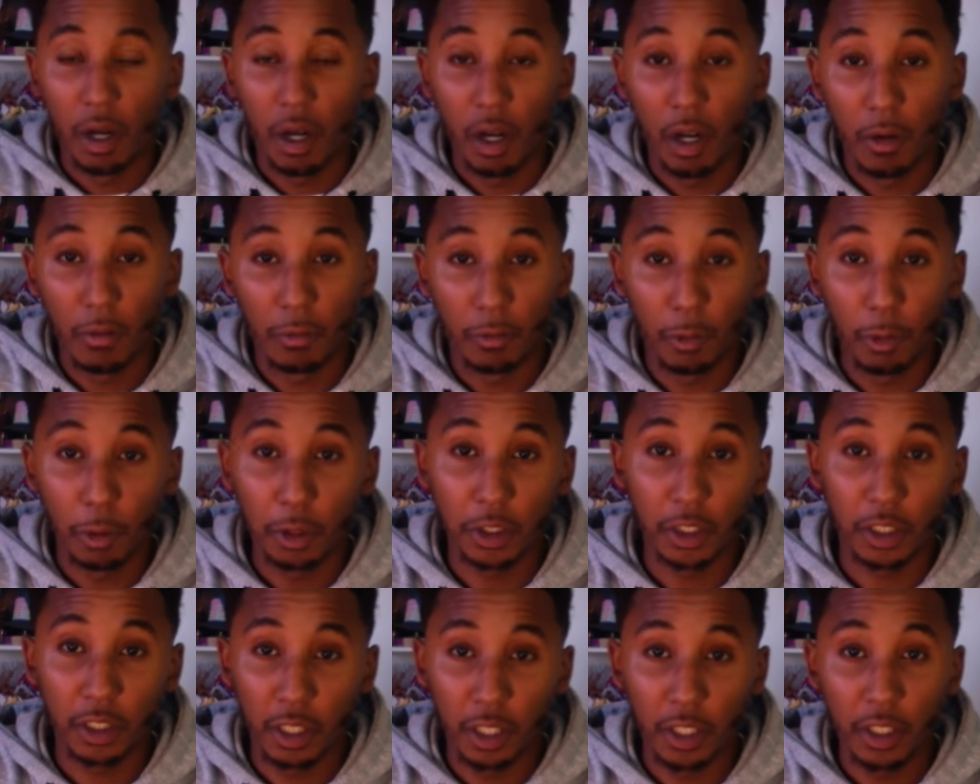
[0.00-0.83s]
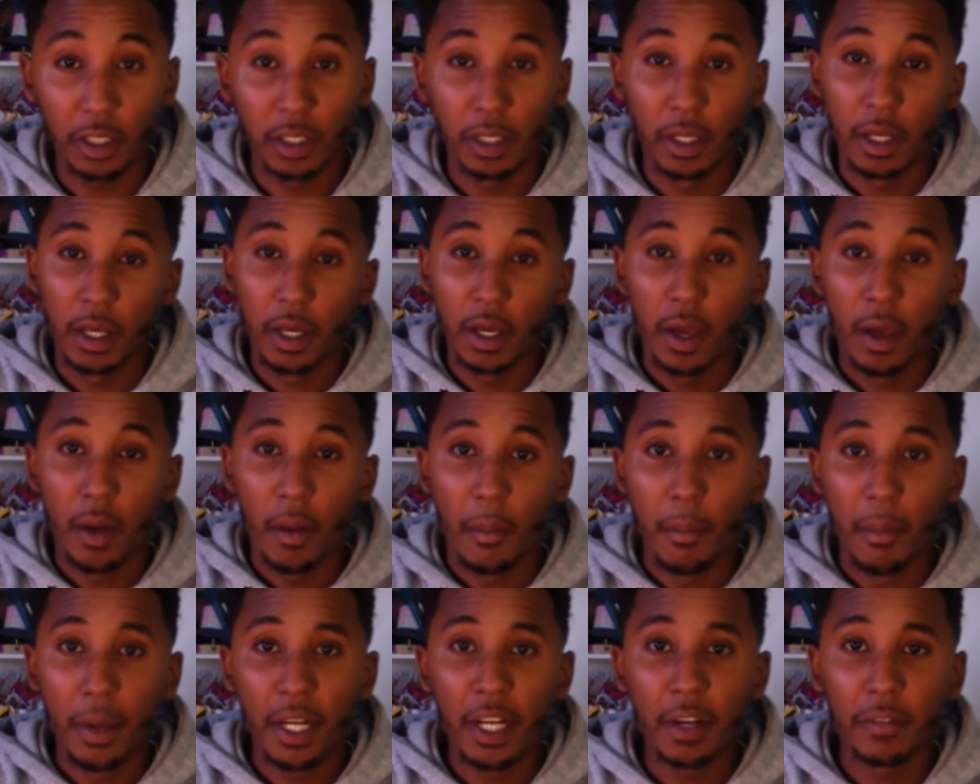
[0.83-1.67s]
Unfortunately,
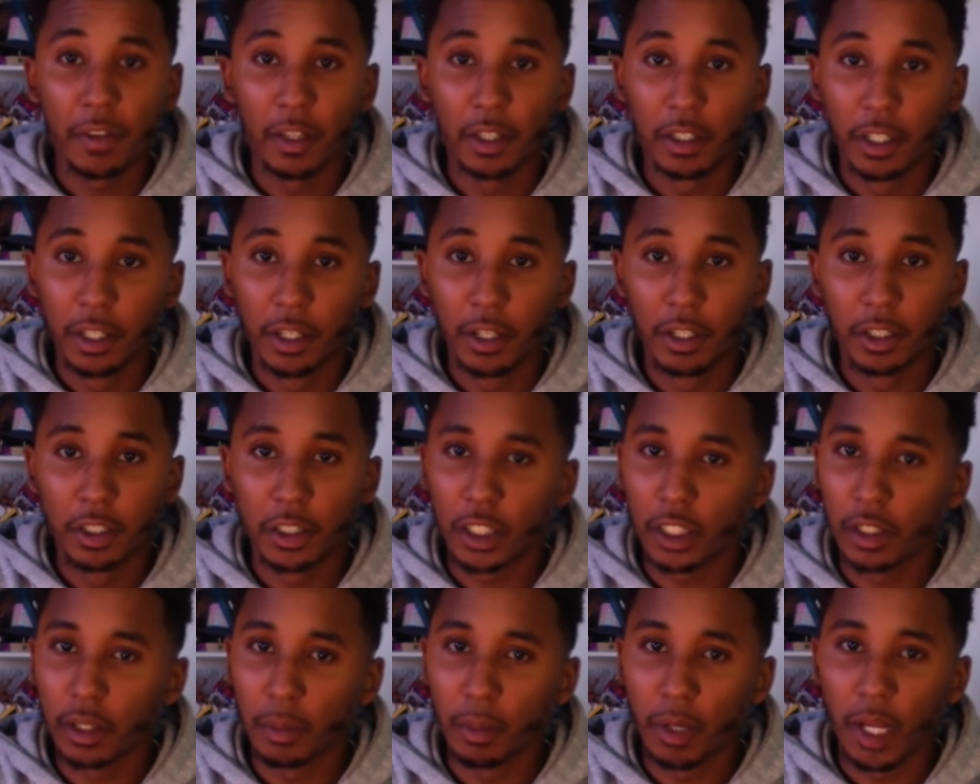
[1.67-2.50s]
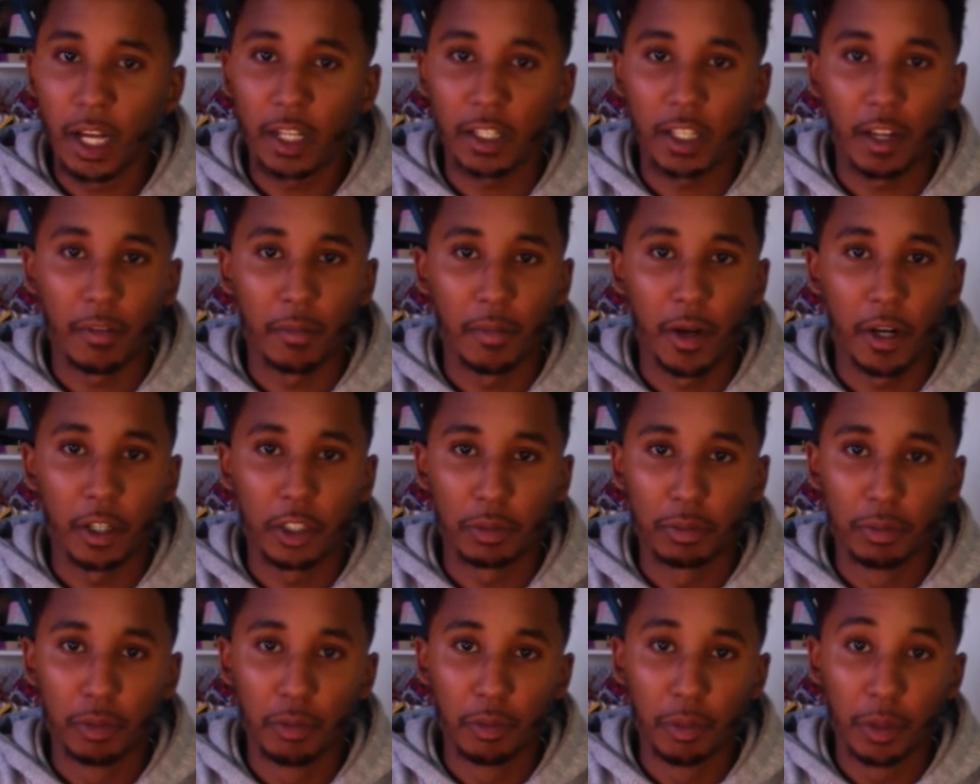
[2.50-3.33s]
many of the leaders of the Black Lives Matter
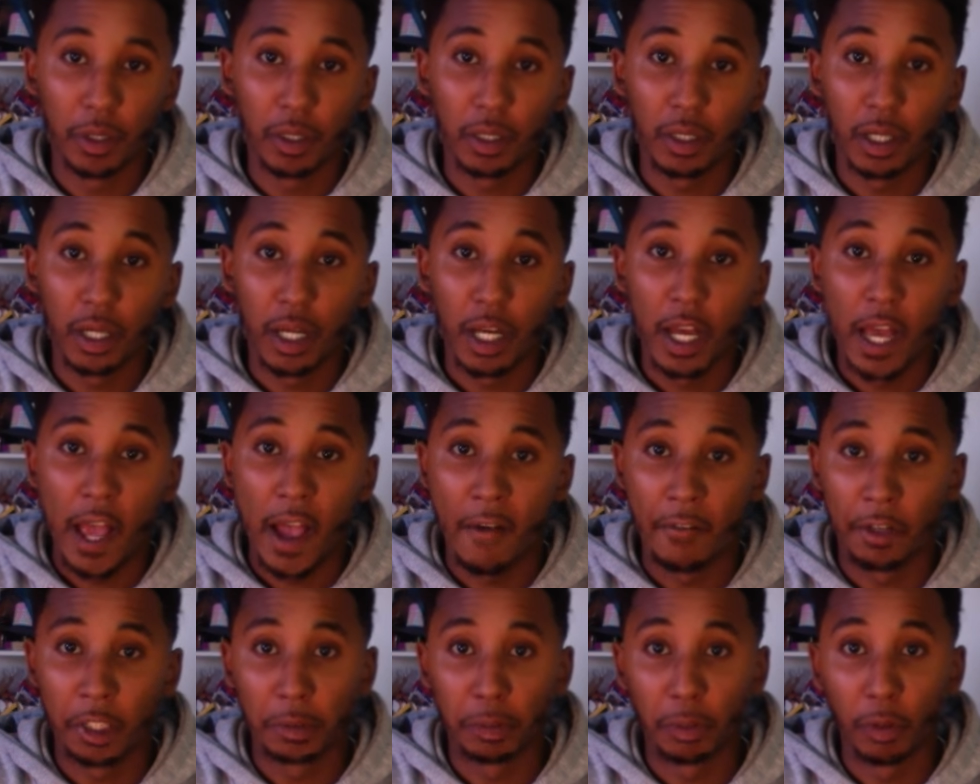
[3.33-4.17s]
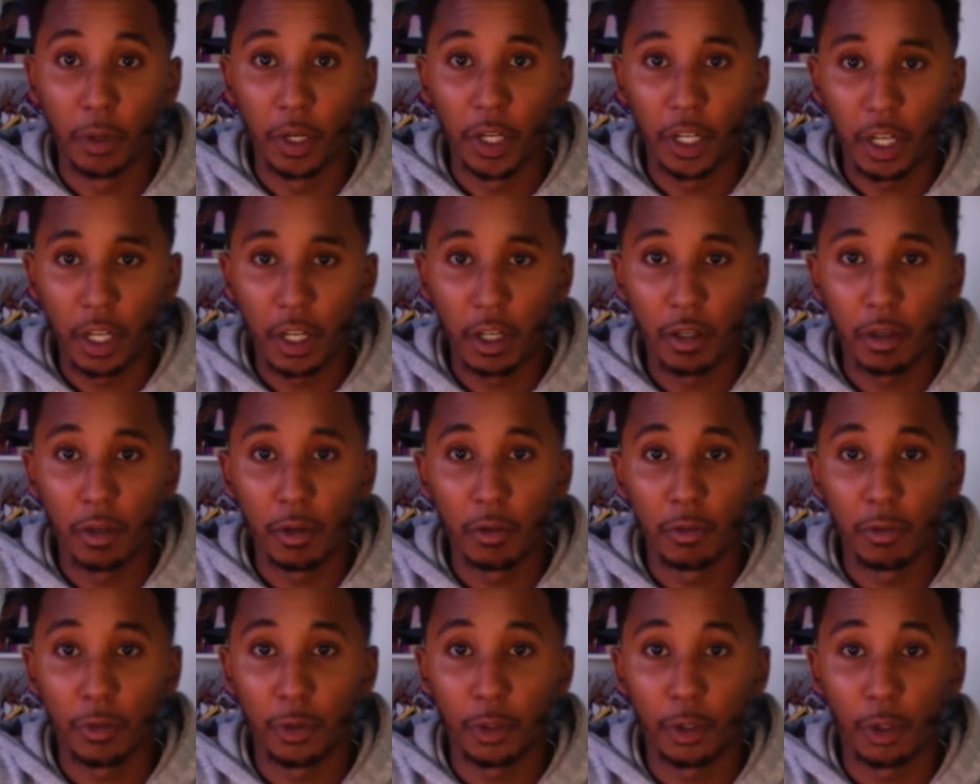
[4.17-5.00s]
movement have exploited it
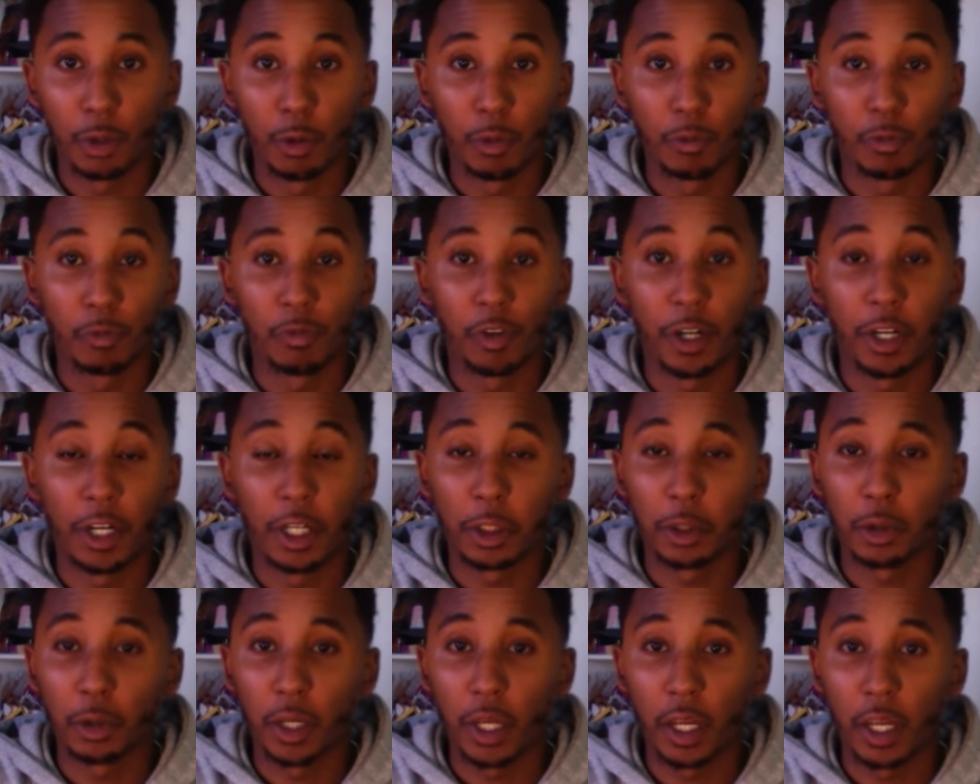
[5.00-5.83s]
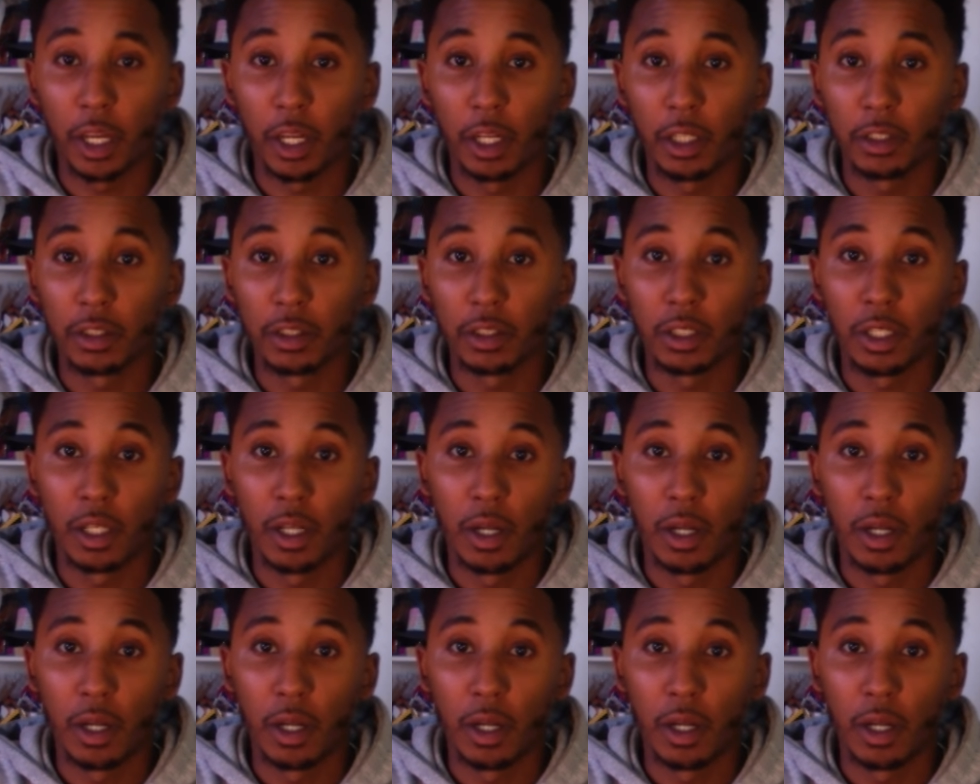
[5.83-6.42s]
for their own financial gains,